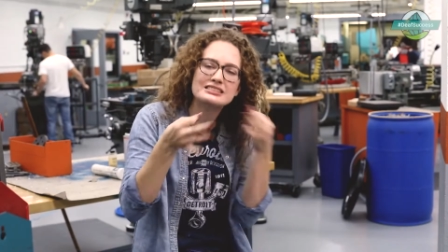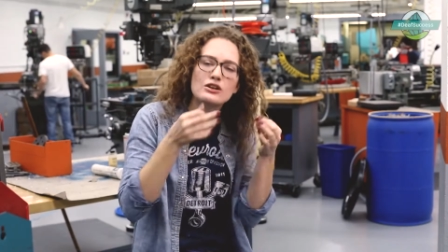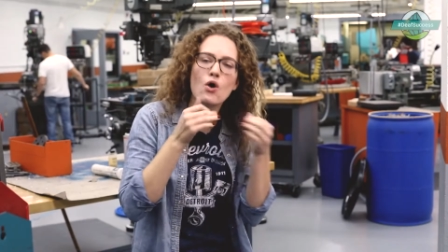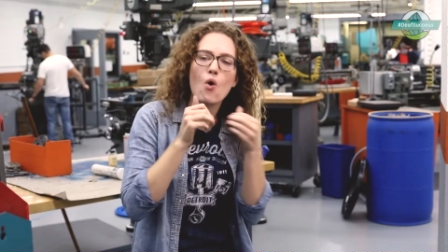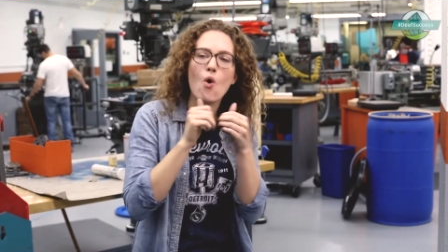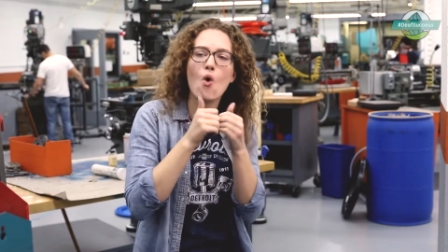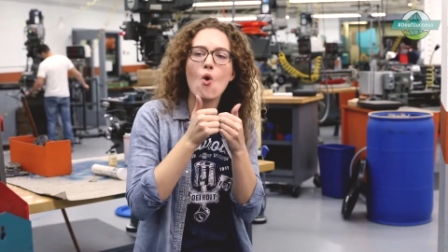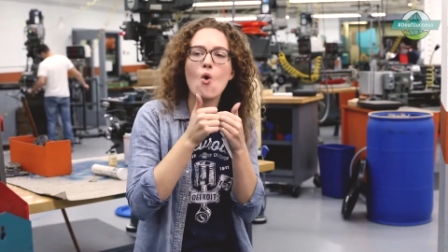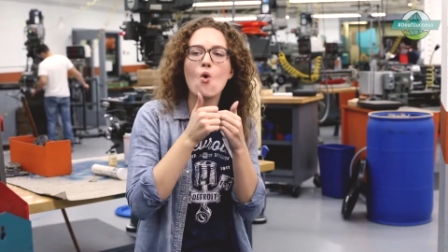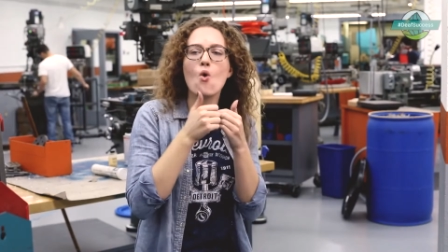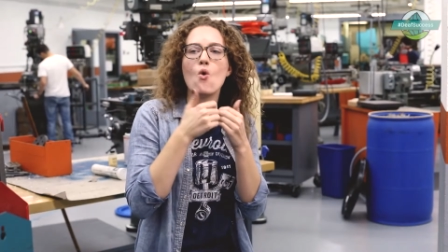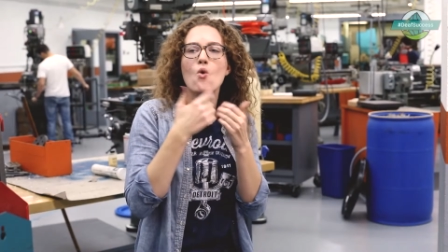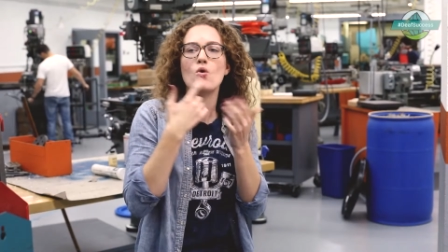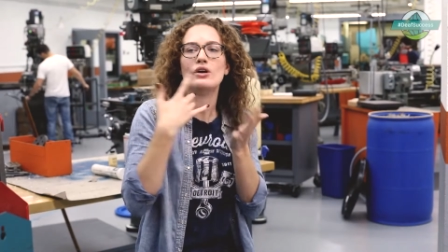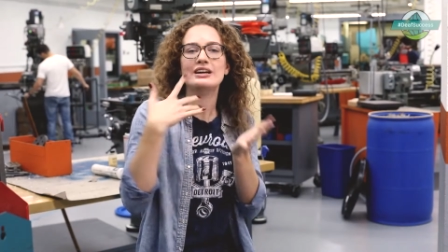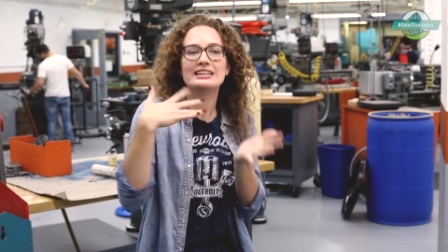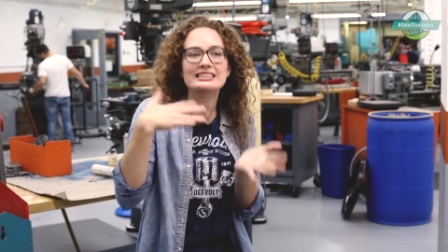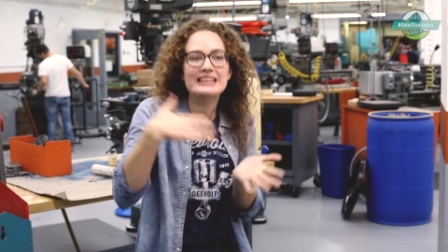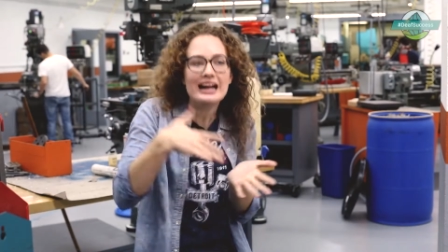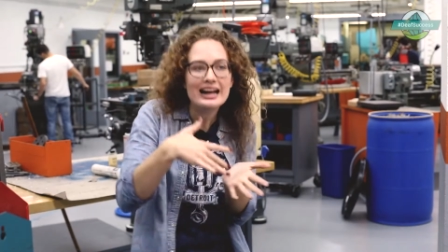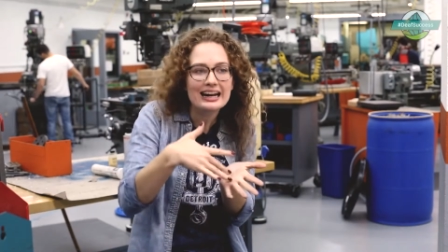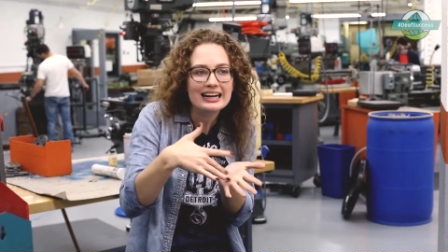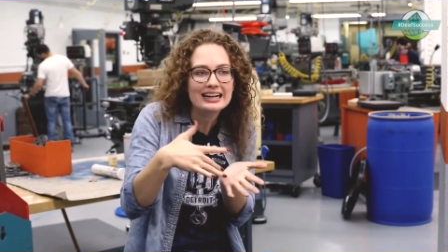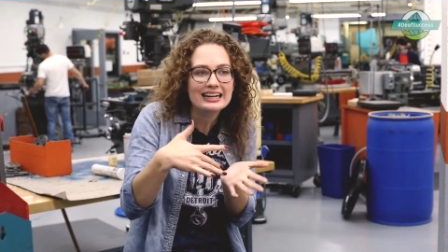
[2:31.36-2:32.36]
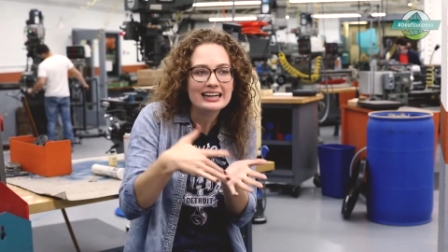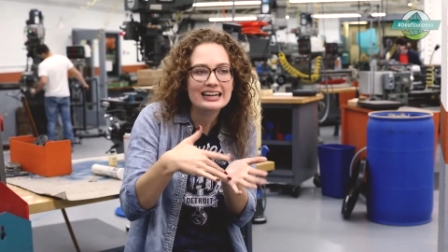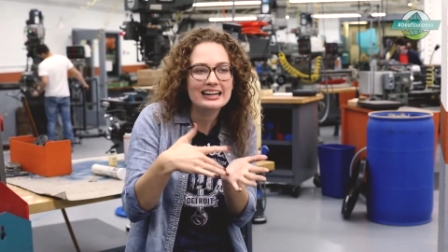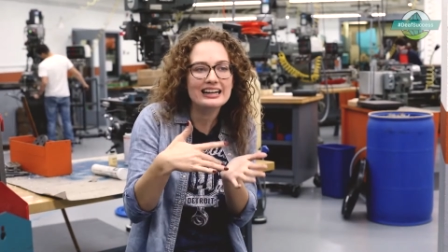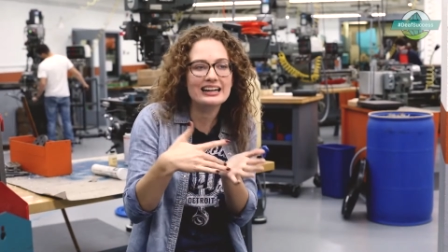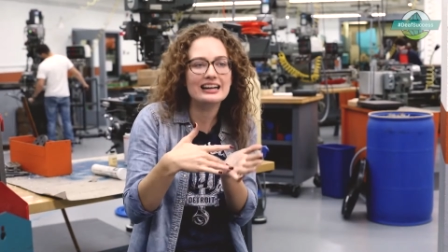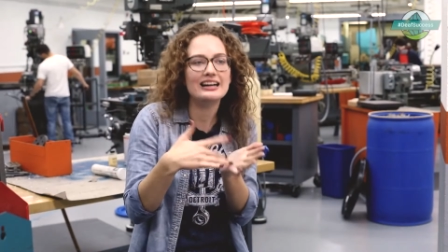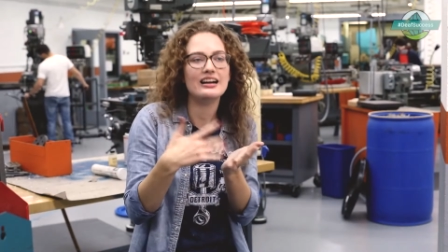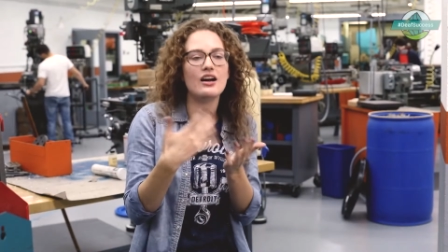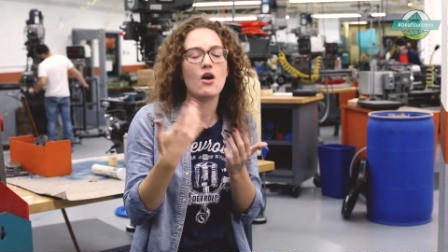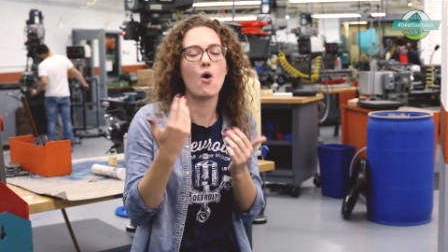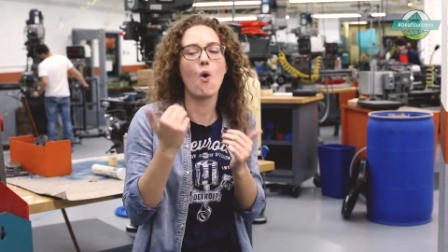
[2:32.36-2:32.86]
He was still willing to
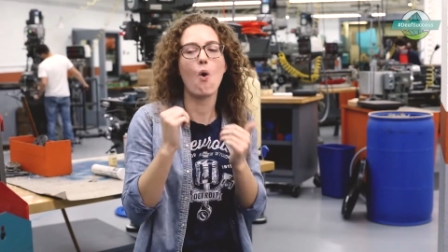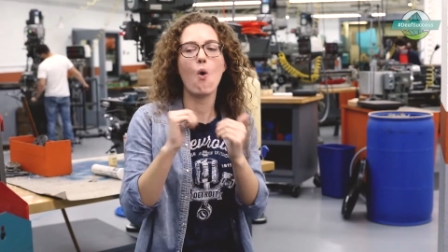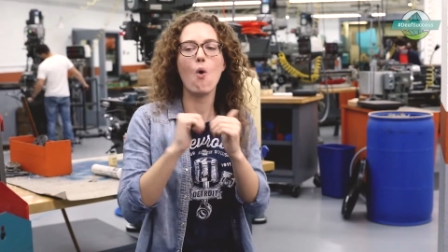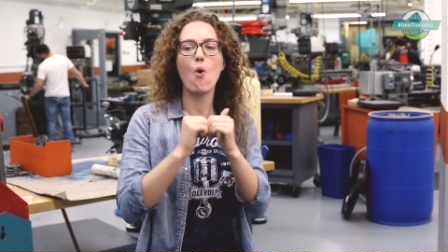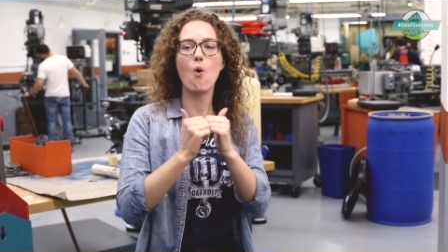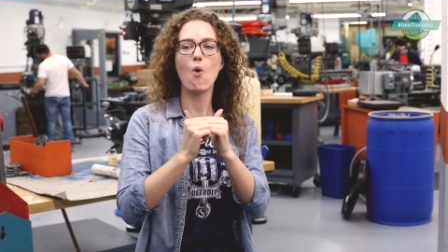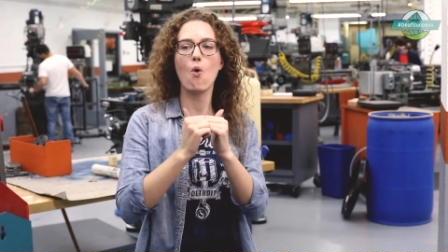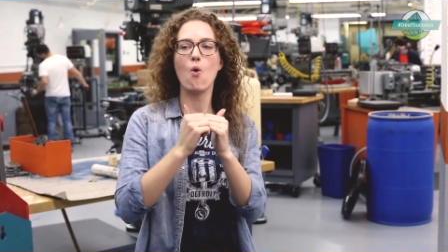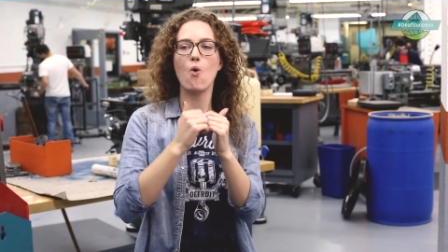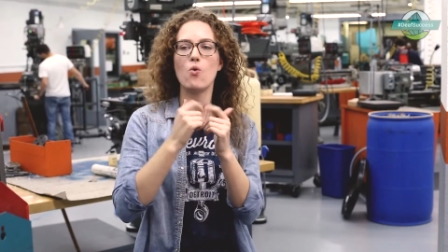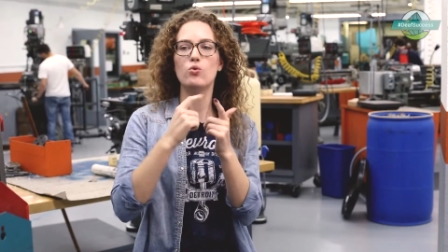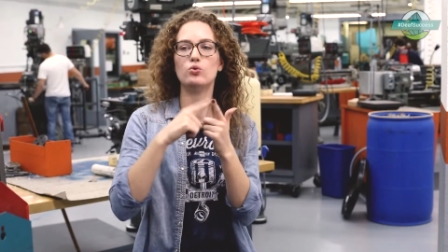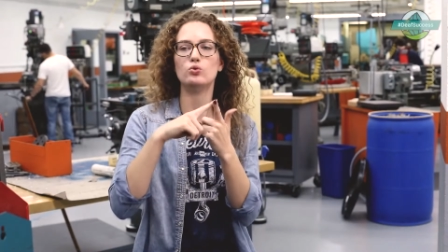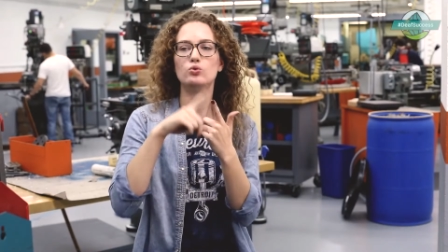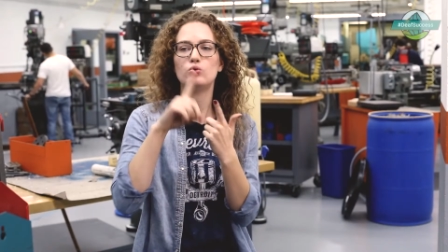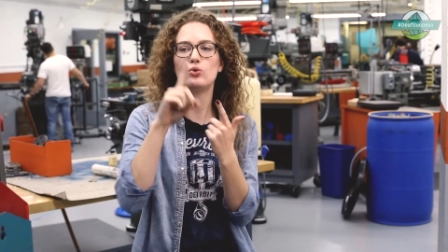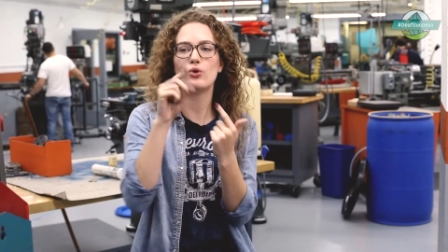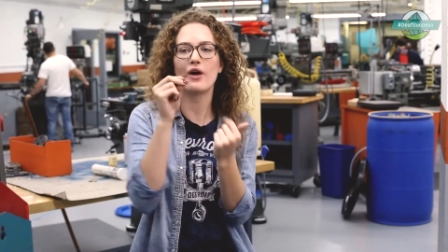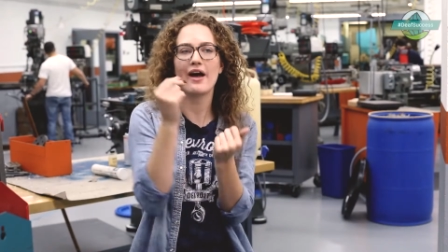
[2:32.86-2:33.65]
meet with me and teach me